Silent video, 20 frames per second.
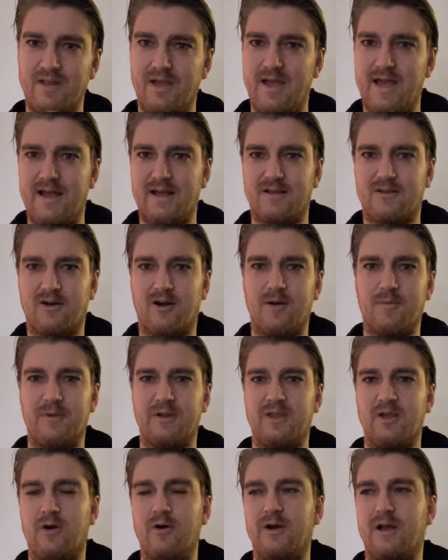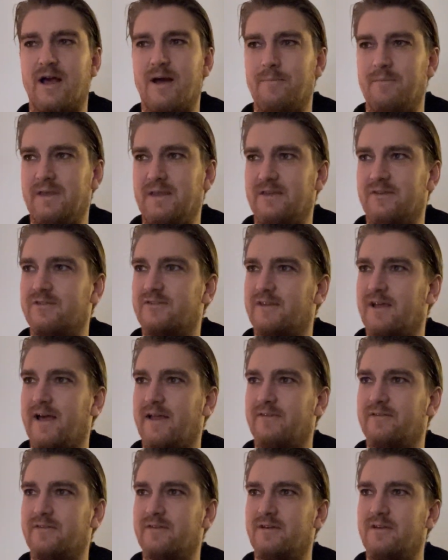And karma yoga means
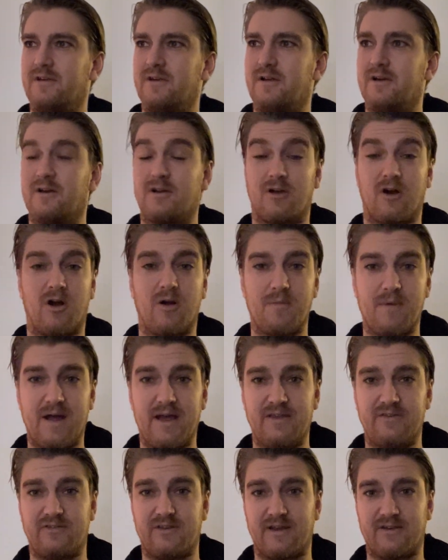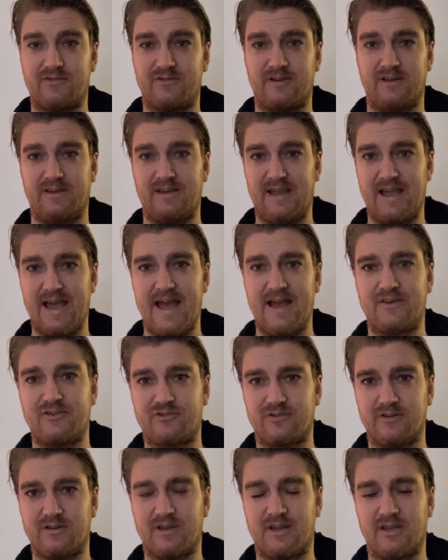that karma is actually the
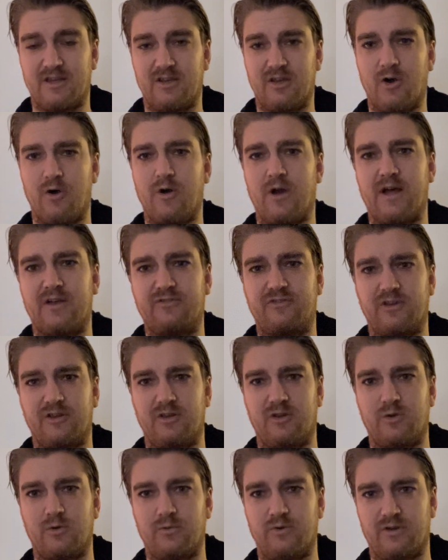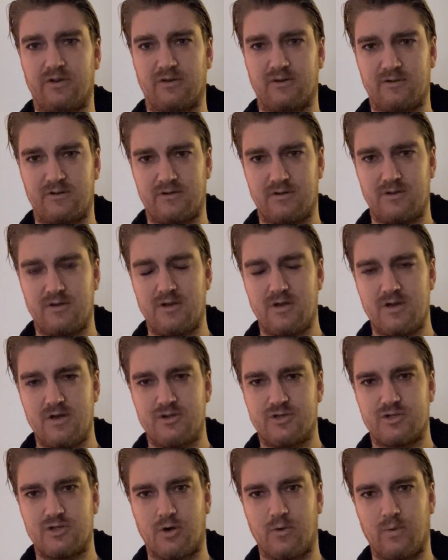action and yoga is the union.
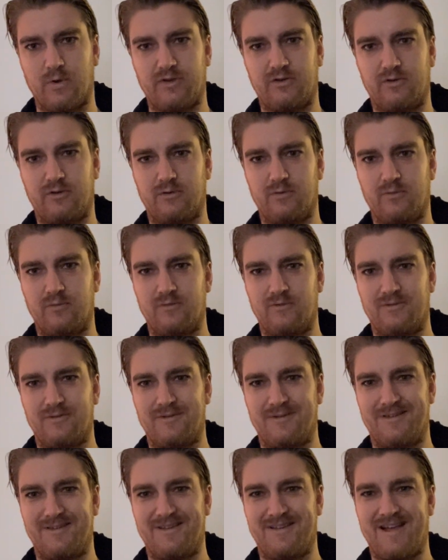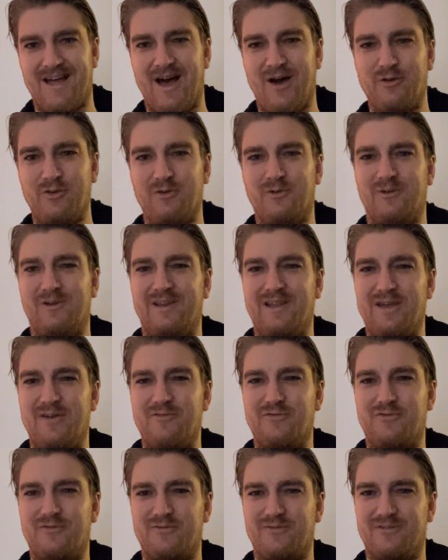So how you
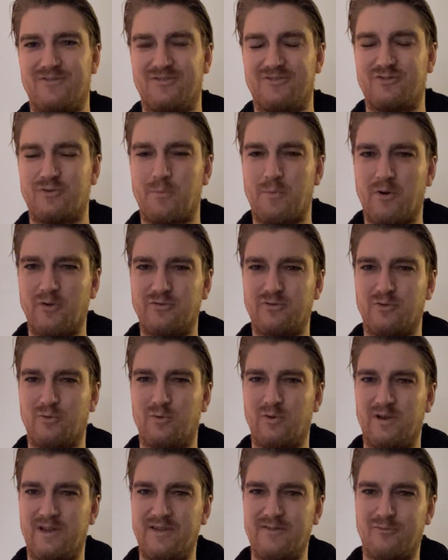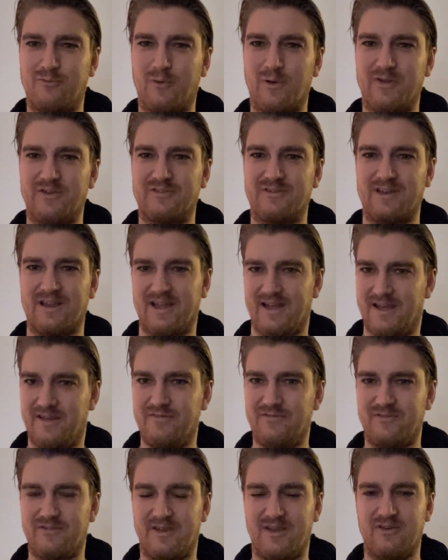live, supposed to live one's
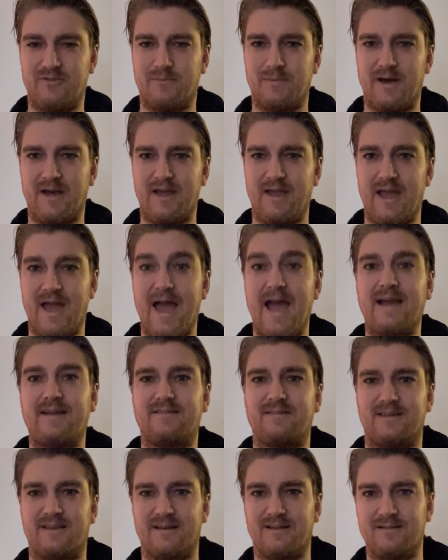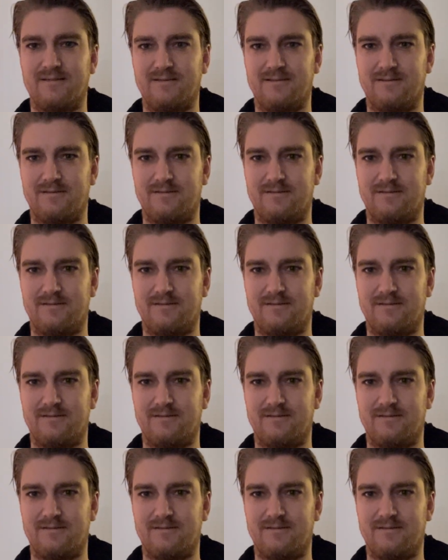life is by acting